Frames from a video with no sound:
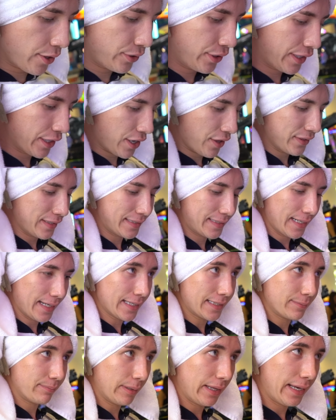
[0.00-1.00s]
Oh, look at all these
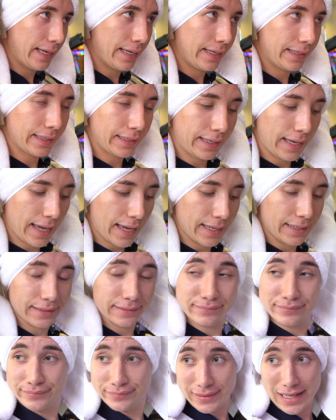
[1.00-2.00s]
tickets, Blake. Again,
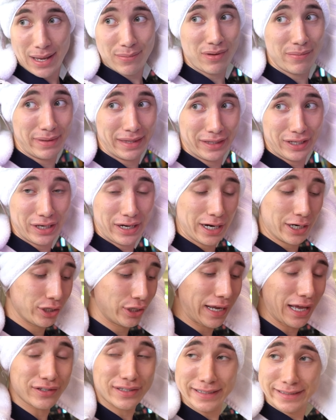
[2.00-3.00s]
I'm a millionaire.
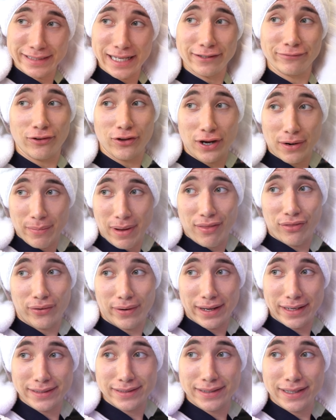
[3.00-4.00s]
Look how successful your mother
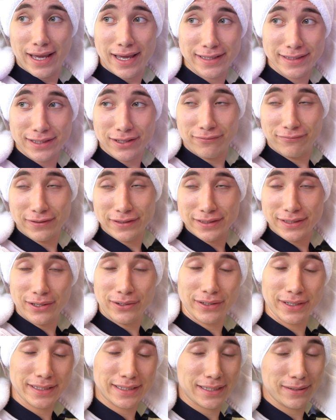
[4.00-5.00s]
is. It still feels so
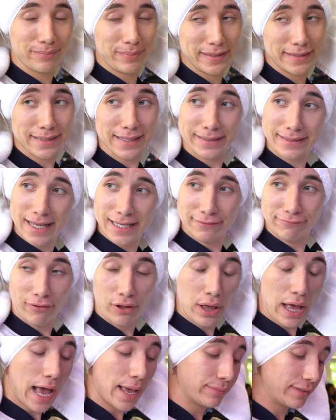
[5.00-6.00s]
good to be
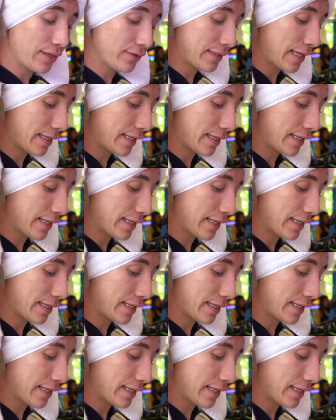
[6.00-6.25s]
successful. I'm so